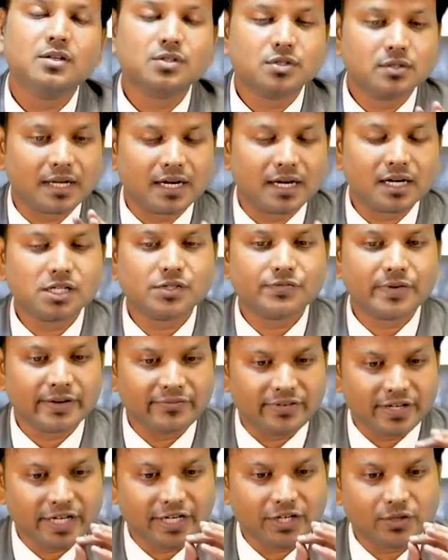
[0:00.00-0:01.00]
So that is why
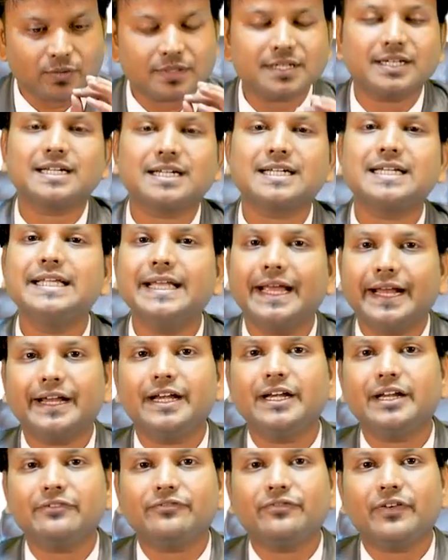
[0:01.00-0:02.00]
we need to correctly
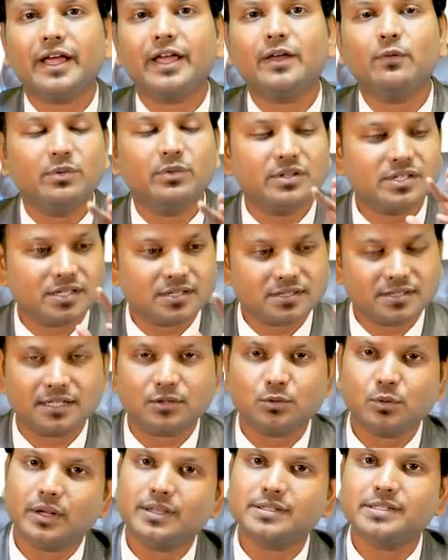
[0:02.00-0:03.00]
identify which is
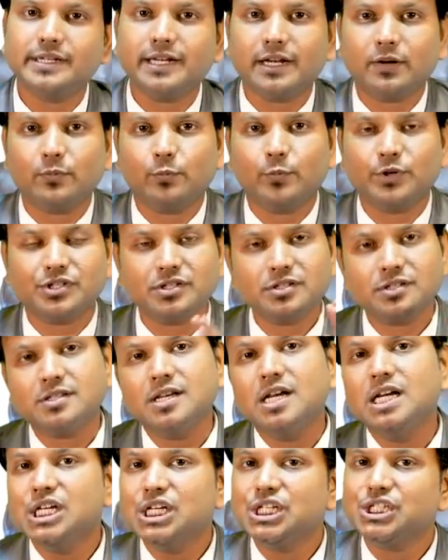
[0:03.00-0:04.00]
Datura seed and which
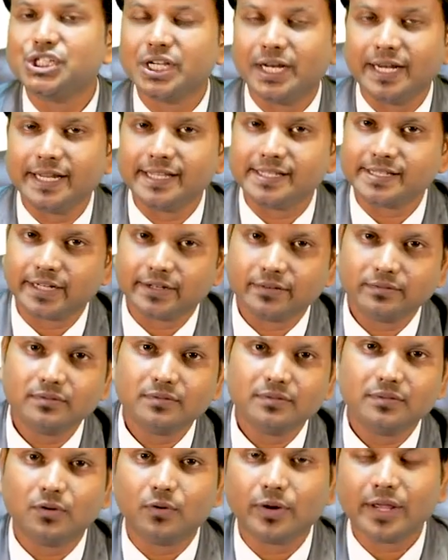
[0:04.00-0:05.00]
is chili seed.
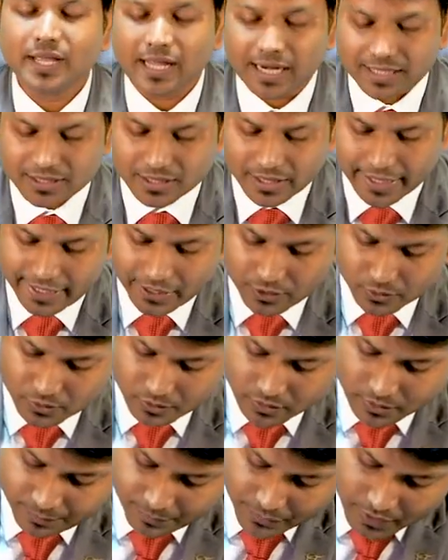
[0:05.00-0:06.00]
Okay, I'll try
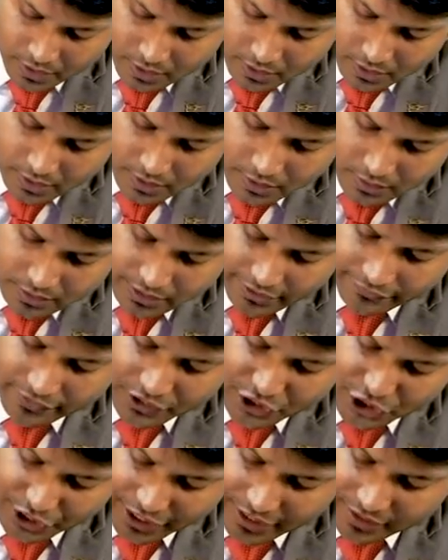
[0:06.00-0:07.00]
to
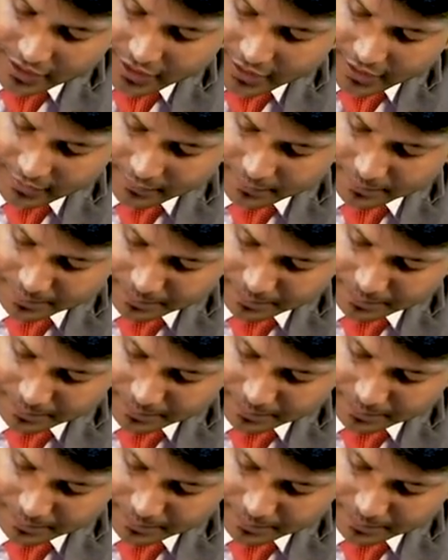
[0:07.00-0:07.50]
differentiate that.